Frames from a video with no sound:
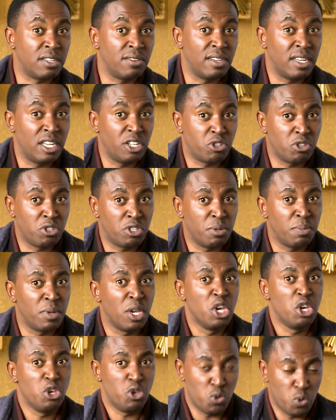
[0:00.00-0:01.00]
relationship,
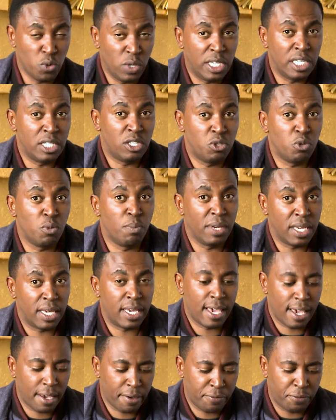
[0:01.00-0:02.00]
you need to be
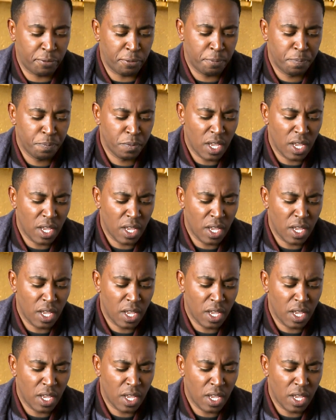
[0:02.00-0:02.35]
careful.